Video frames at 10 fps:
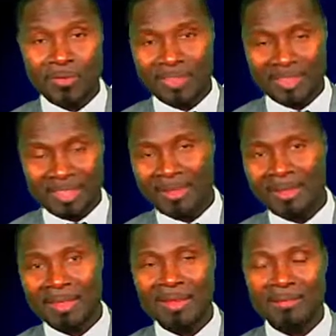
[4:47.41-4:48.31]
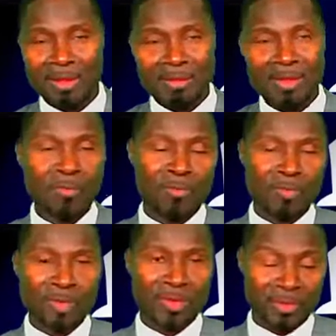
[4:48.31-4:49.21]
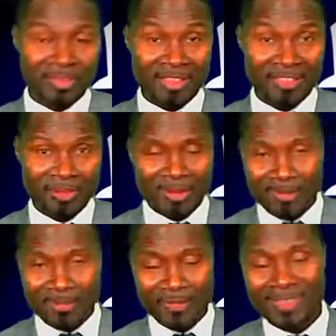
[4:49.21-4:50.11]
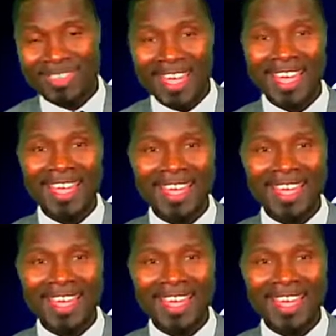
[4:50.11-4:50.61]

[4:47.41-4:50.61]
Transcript: you say probably will be in a relationship in the future.